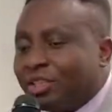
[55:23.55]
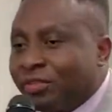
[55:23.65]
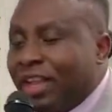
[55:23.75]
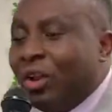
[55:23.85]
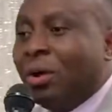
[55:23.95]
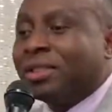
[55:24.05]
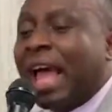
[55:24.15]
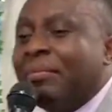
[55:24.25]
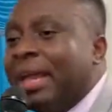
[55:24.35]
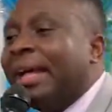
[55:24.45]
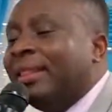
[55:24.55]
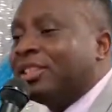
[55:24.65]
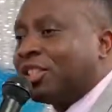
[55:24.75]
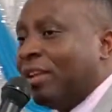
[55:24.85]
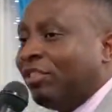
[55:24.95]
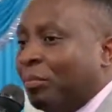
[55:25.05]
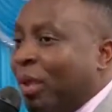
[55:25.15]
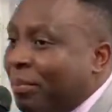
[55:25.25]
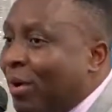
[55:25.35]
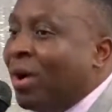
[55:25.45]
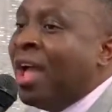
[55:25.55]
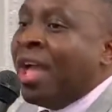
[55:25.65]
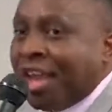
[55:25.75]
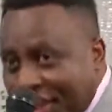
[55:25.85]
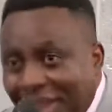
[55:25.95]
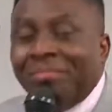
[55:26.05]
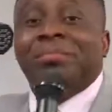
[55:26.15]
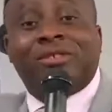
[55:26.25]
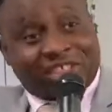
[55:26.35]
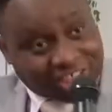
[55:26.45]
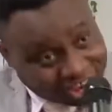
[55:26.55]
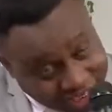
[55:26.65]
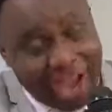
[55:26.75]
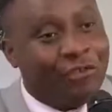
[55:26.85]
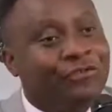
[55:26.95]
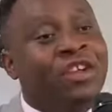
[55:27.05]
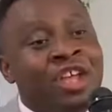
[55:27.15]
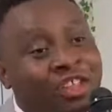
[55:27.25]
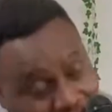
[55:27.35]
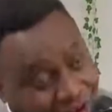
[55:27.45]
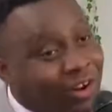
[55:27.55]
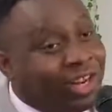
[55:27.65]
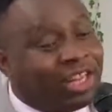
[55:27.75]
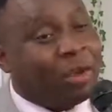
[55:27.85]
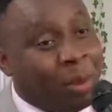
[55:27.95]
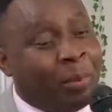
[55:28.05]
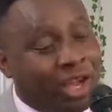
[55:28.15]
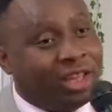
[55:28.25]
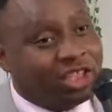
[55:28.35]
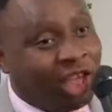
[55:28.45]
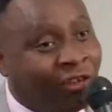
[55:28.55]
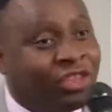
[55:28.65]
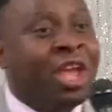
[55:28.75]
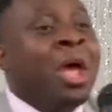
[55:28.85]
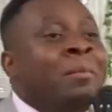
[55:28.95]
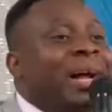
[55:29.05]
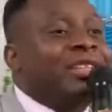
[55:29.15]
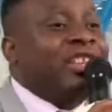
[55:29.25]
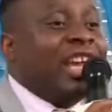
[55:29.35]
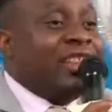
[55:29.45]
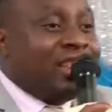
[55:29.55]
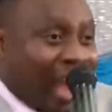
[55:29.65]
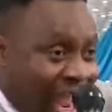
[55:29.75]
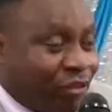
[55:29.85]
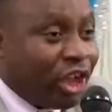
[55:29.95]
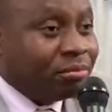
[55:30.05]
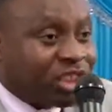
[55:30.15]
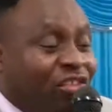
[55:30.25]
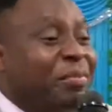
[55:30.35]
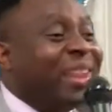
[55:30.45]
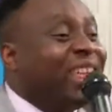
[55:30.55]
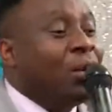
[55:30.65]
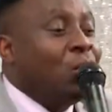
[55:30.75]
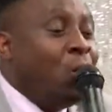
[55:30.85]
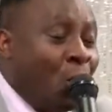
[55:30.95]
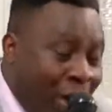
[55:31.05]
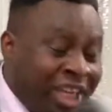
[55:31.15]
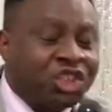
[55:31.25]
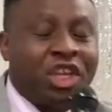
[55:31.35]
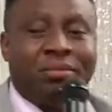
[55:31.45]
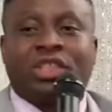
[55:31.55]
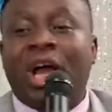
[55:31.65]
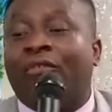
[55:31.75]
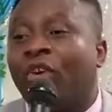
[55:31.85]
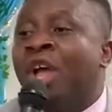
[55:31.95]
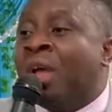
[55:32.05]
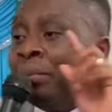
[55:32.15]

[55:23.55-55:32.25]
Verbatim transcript: of the long time he had deceived the people, himself, not only the people he deceived, but the devil himself, but the witch himself